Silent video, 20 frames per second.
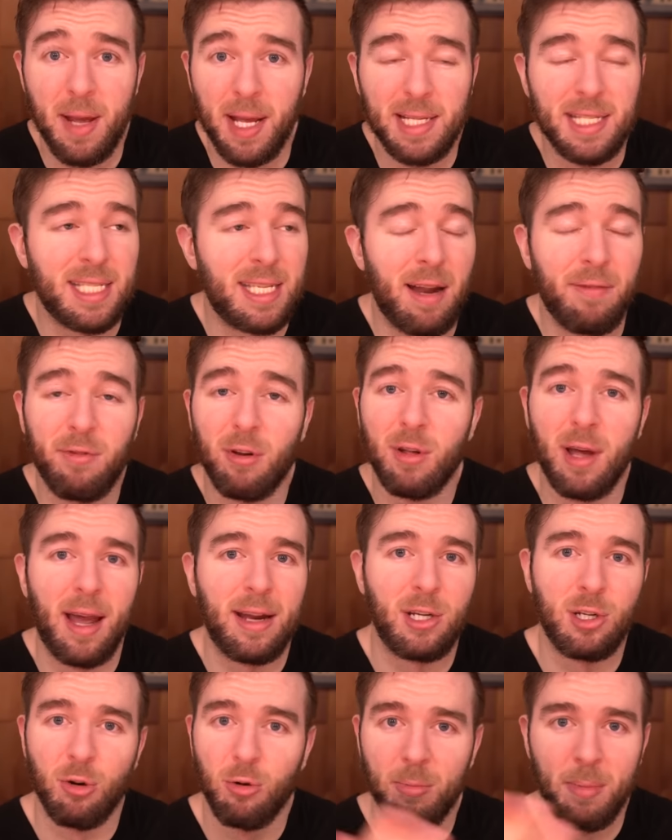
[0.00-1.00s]
several, I
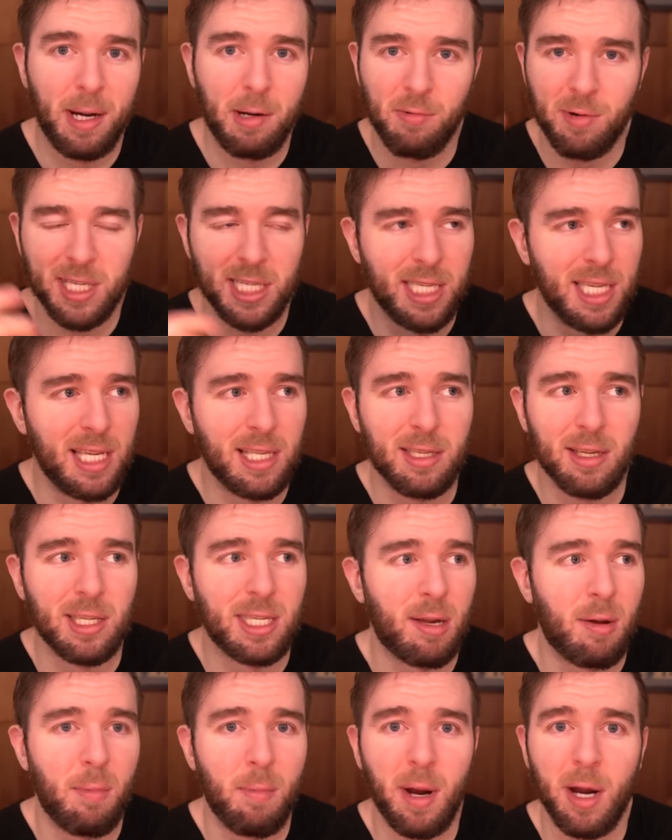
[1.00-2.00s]
showed my receipts on
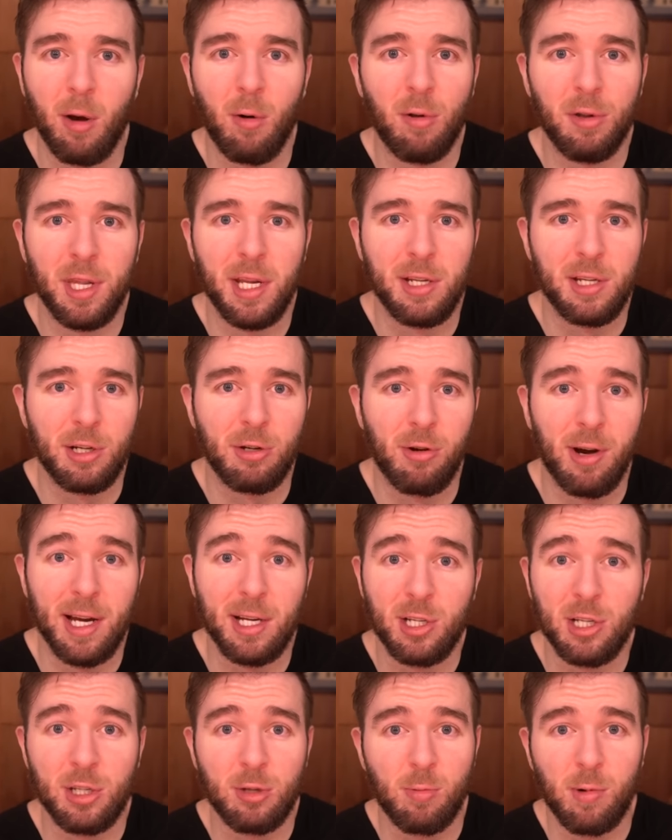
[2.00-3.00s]
some of my old
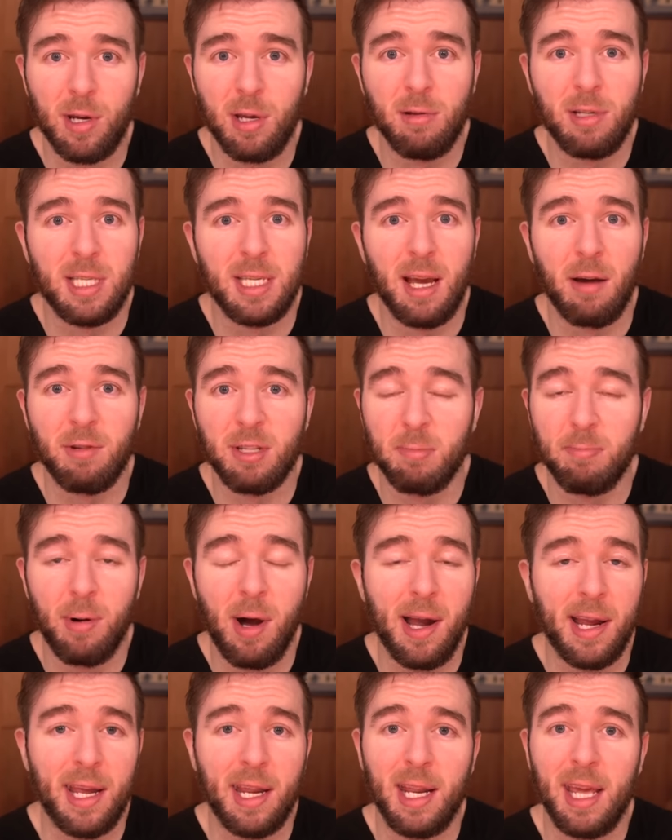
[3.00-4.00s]
integrations where you'd see I was
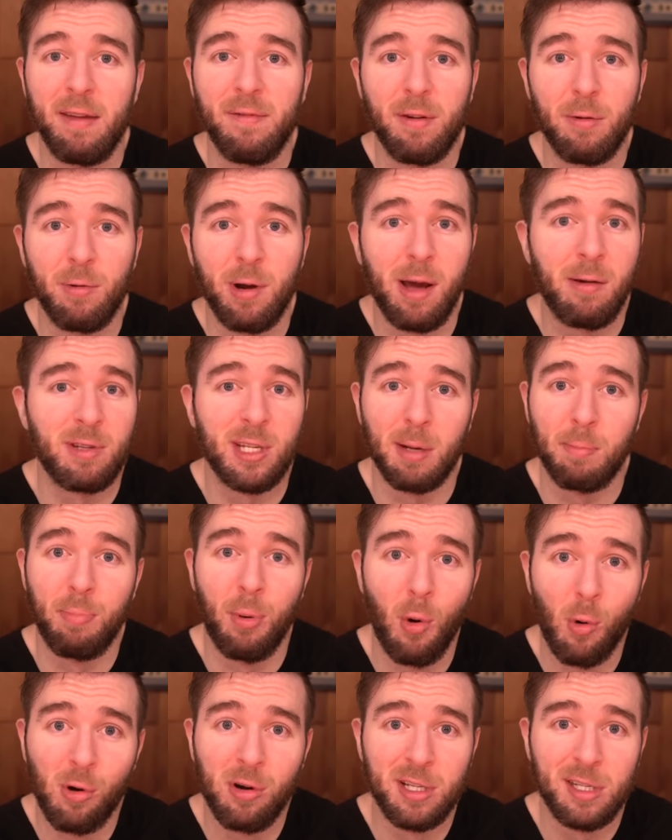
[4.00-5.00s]
buying it even when I was like
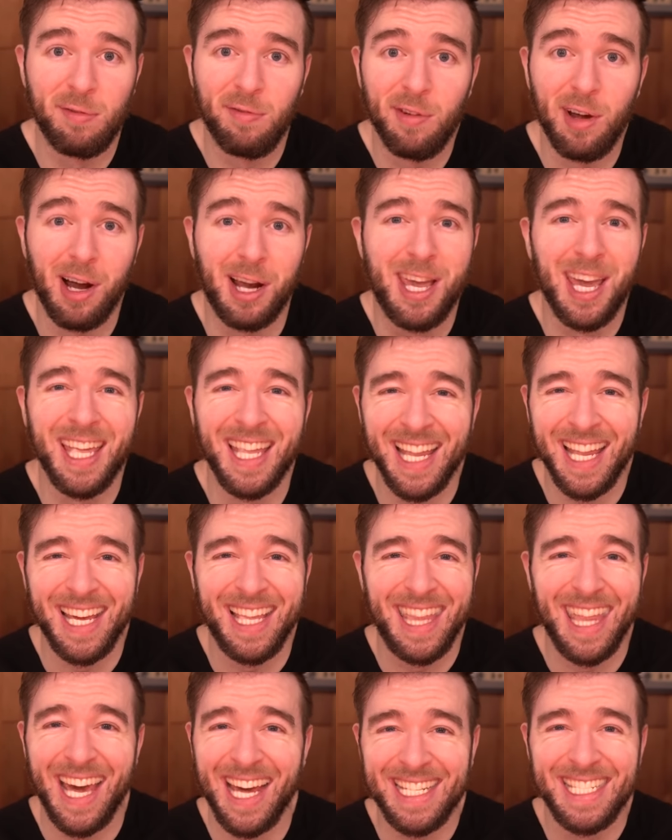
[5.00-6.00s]
poor as fuck.
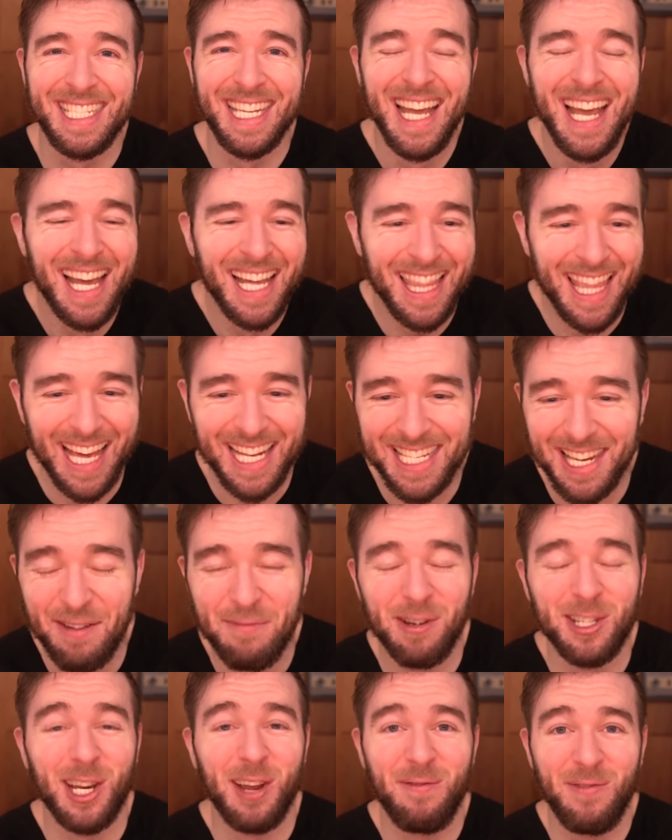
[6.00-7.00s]
Like that's, that's how
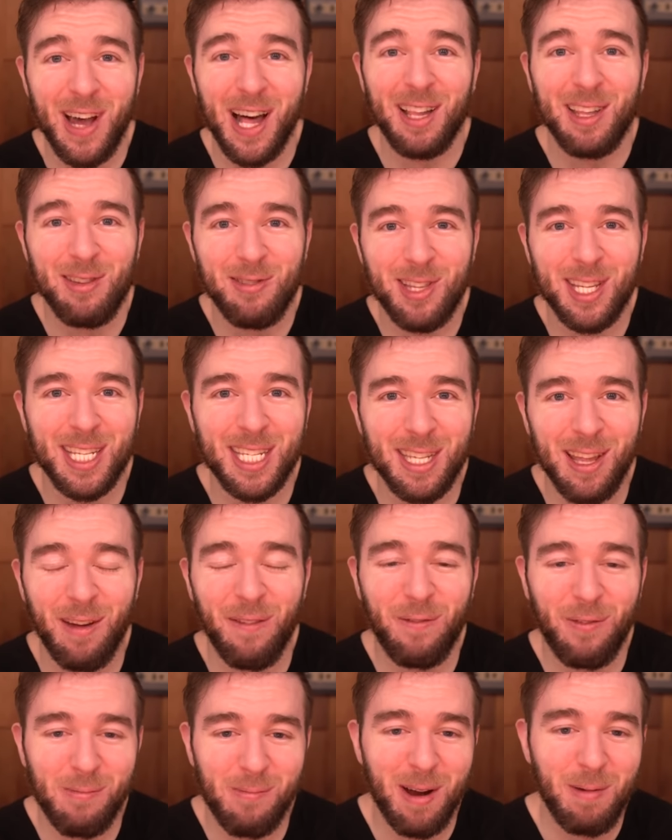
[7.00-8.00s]
much I value this
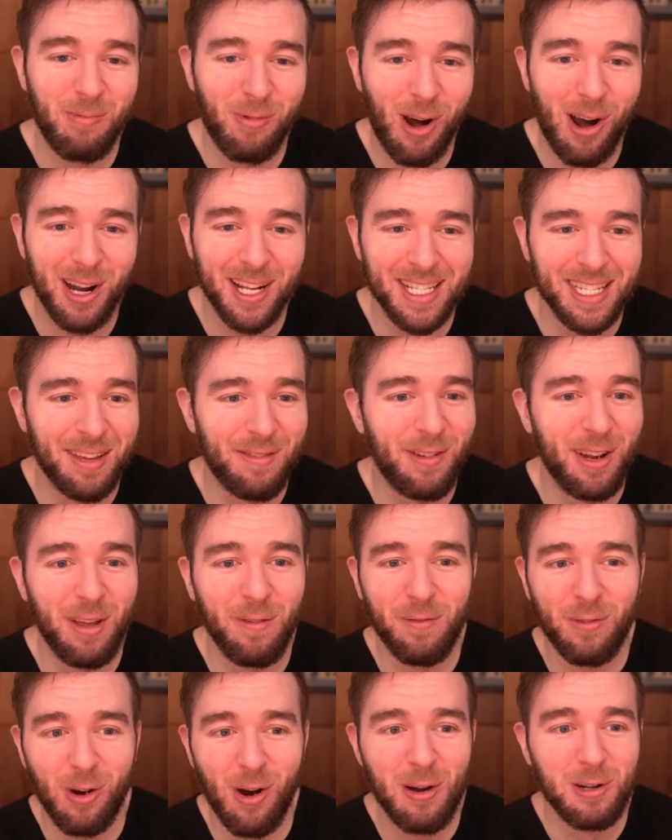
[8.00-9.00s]
stuff for my productivity,
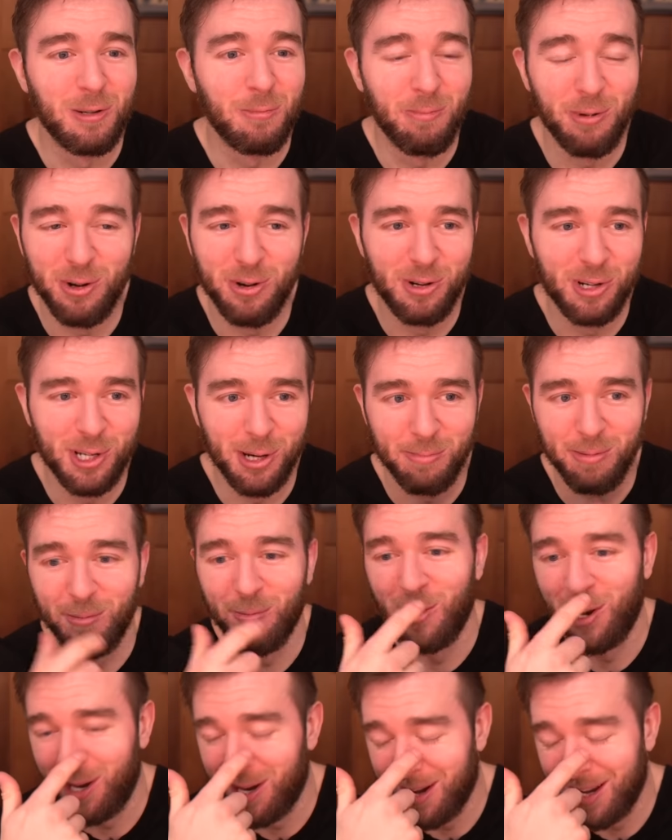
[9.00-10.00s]
for entrepreneurship and
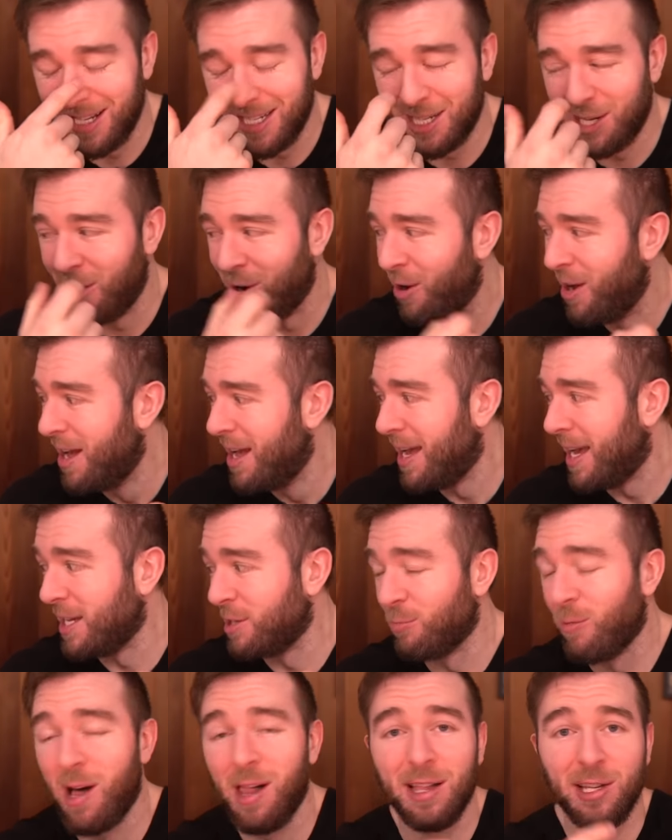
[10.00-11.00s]
whatnot. So
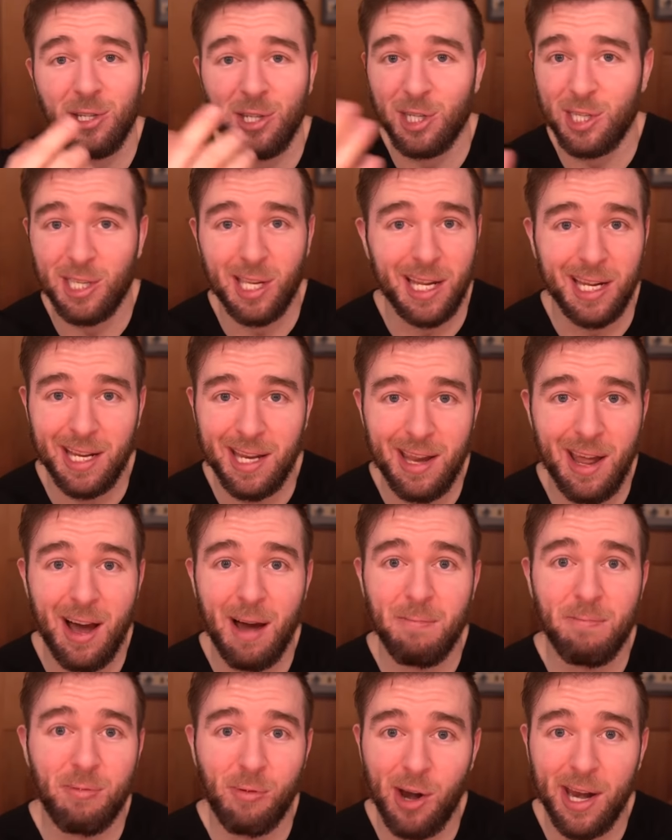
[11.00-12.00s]
as well as just like
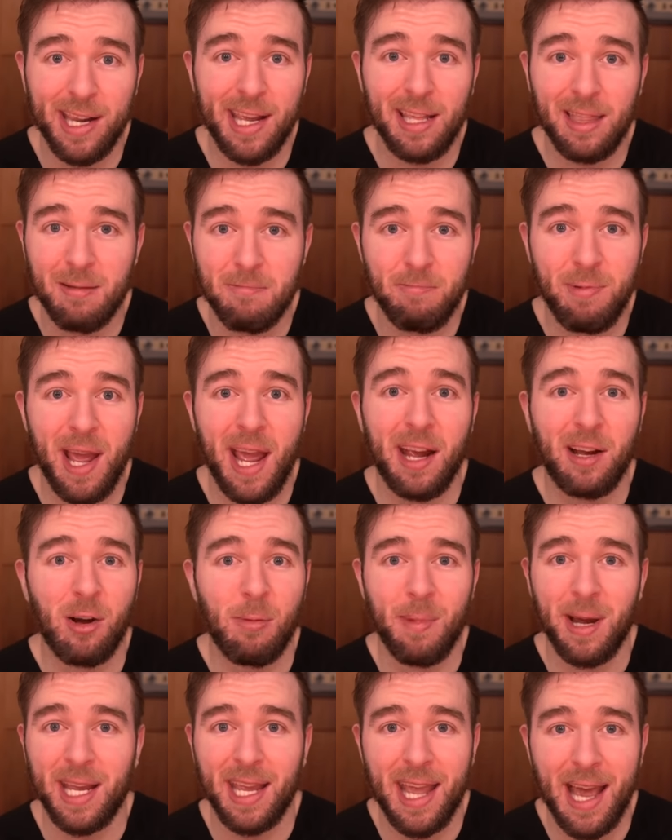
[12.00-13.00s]
not breaking the bank
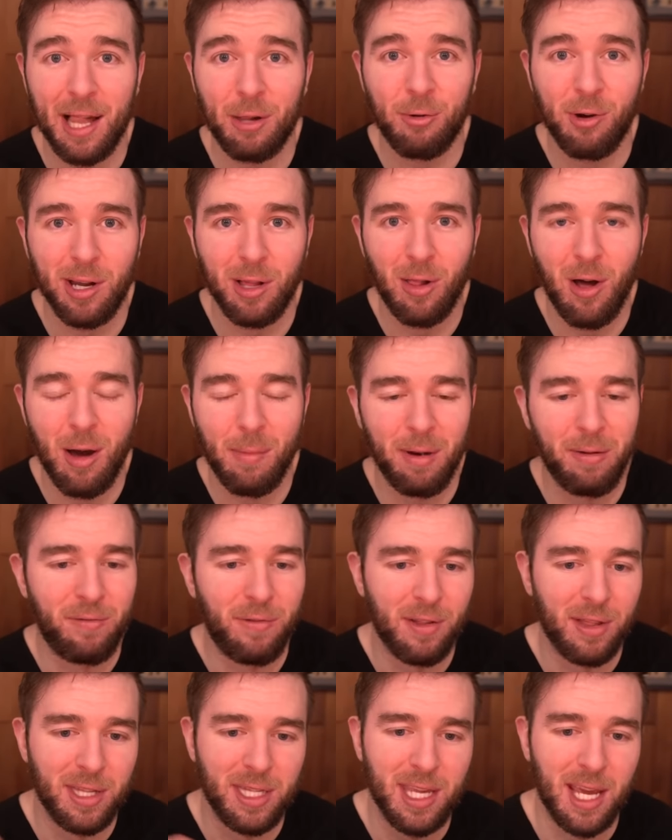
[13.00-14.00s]
on my calorie allotment
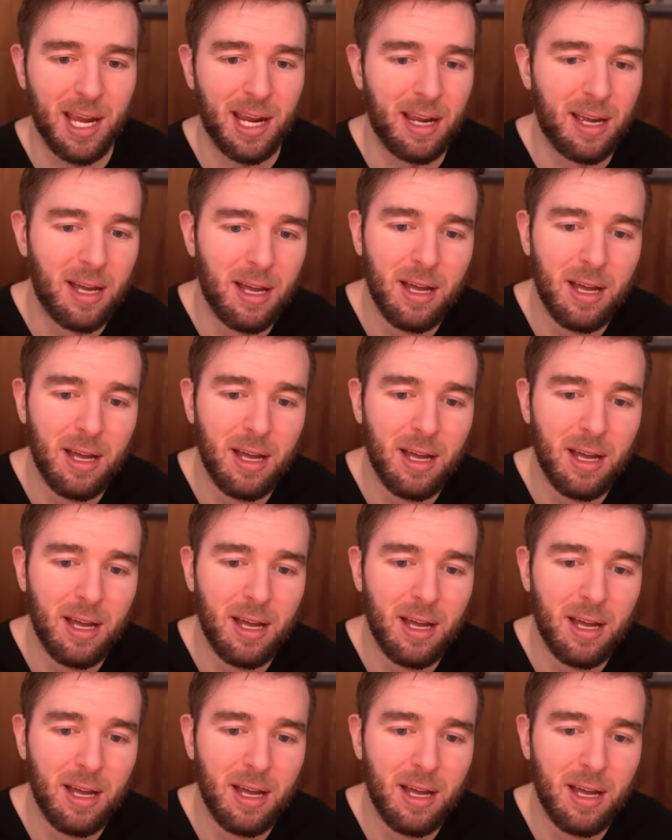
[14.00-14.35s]
for the day,